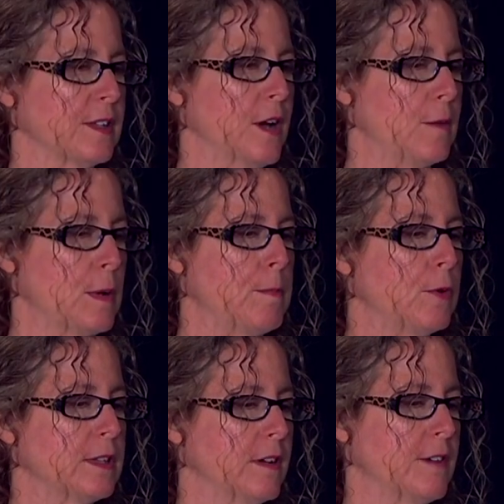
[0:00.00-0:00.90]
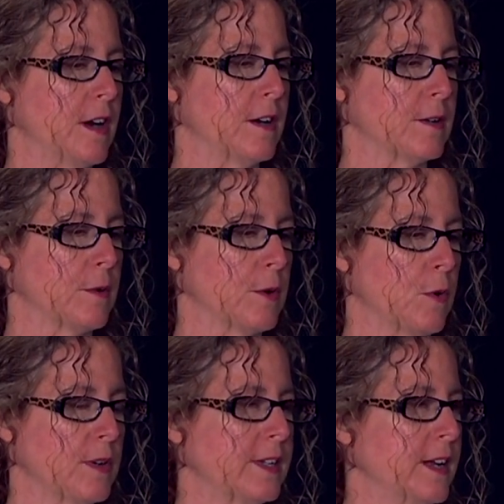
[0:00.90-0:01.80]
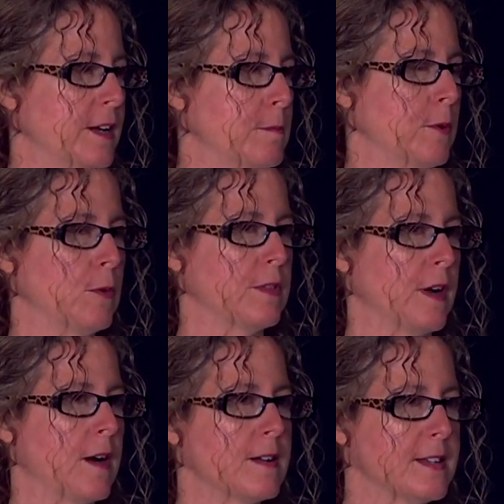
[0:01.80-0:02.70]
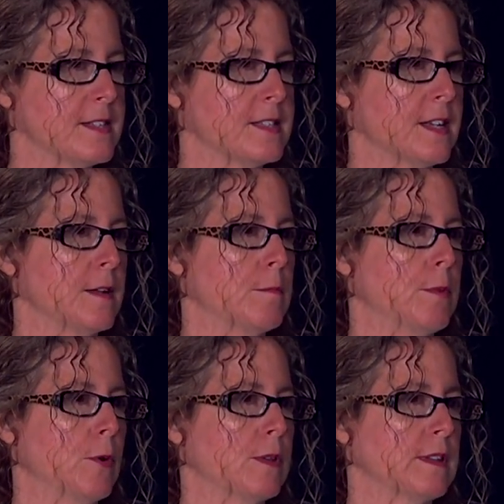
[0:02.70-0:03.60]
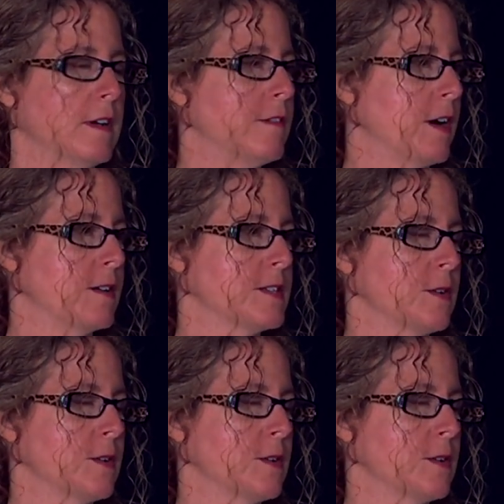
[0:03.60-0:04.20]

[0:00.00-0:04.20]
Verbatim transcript: a lot. We both love art. Courtney and I are both artists and both love art.